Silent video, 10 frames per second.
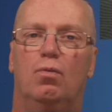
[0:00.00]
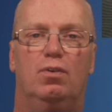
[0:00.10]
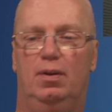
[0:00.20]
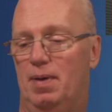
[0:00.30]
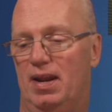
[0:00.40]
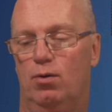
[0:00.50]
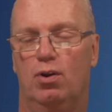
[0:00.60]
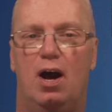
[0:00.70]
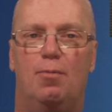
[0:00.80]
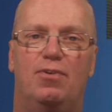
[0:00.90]
depending on
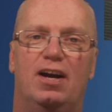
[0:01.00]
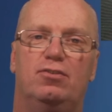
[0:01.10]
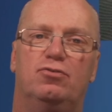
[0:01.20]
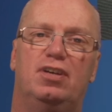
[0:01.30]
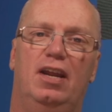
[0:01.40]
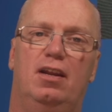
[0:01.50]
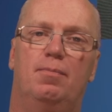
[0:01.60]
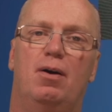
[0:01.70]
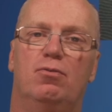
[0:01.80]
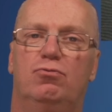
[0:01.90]
how bright you set it,
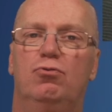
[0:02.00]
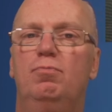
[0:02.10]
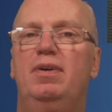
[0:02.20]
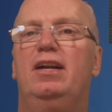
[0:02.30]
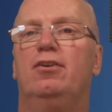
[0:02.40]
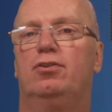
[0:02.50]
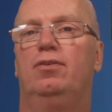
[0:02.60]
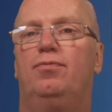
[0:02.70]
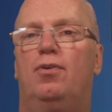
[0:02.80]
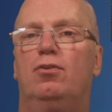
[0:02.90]
about 2 meters in
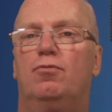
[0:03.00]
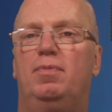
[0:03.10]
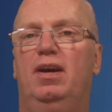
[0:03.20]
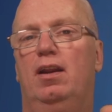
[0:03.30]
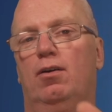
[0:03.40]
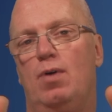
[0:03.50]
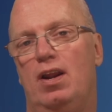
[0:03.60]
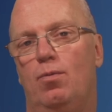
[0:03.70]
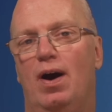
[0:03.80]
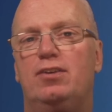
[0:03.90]
front of me, and quite
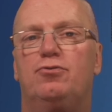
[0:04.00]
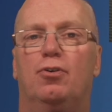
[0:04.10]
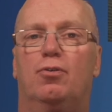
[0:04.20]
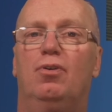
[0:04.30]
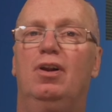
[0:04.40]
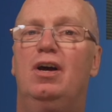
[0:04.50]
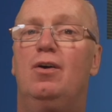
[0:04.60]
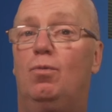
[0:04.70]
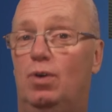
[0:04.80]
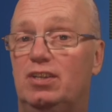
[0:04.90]
a wide circle,
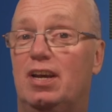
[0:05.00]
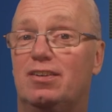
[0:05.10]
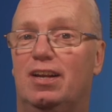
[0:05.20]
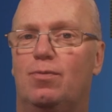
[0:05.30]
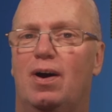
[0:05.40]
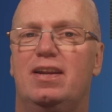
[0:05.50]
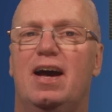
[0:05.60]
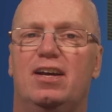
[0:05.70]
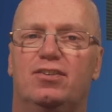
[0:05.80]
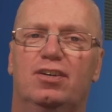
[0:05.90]
is actually quite
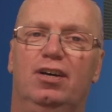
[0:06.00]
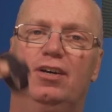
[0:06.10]
nice.